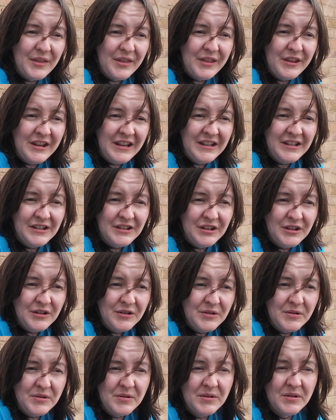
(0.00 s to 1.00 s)
these
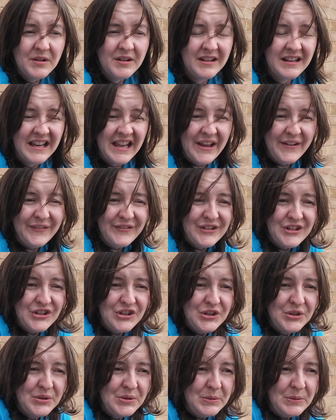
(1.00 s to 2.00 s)
two left to
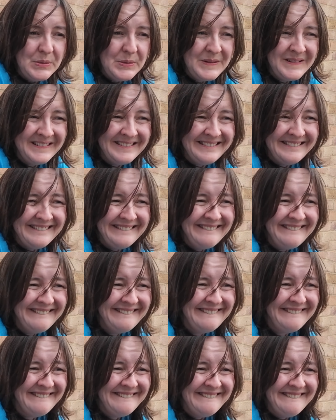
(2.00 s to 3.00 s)
do.
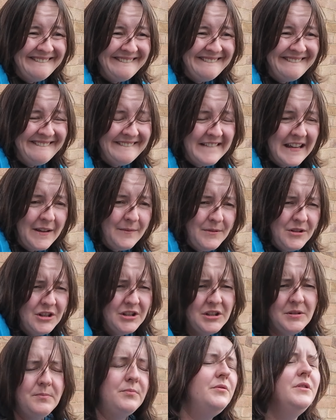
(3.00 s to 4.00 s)
Can we
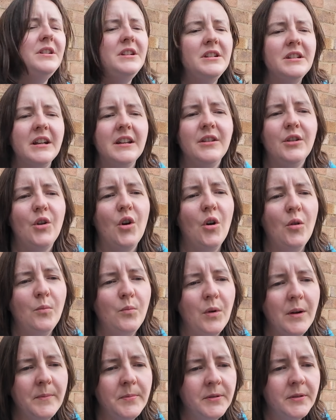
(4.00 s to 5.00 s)
just appreciate the
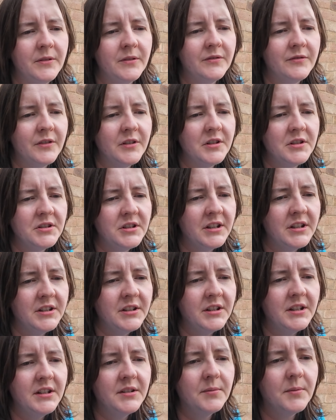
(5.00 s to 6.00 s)
cobwebs on the front of
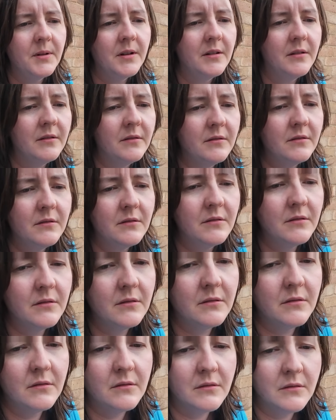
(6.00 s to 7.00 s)
Jessie as
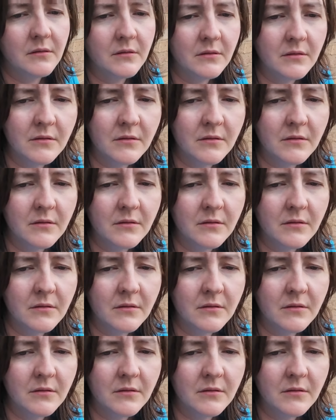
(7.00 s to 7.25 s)
well?